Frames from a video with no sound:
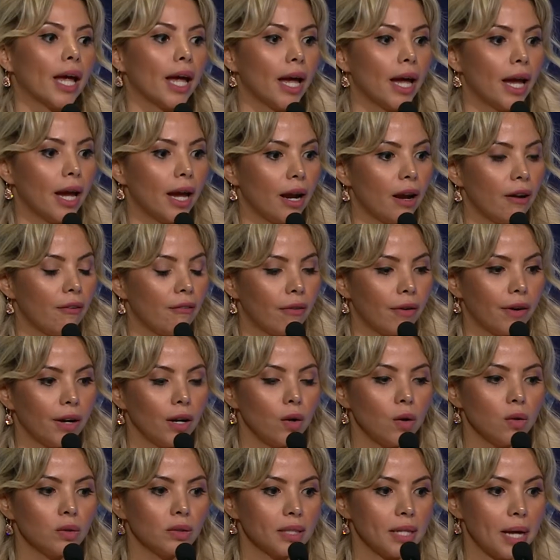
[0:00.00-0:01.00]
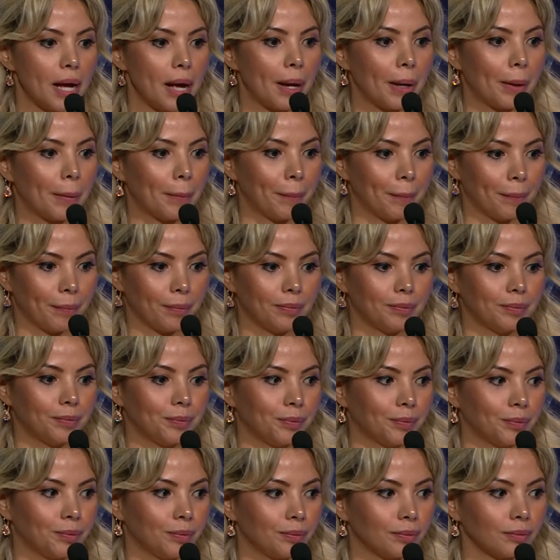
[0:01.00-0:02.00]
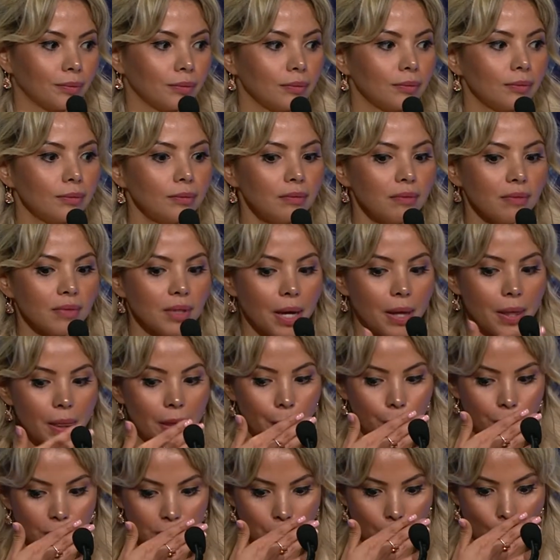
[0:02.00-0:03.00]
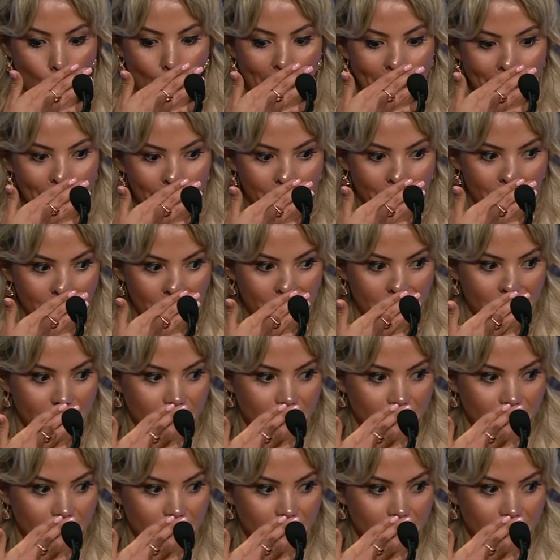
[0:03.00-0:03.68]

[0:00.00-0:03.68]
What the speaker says: In a very long time, there was quietness.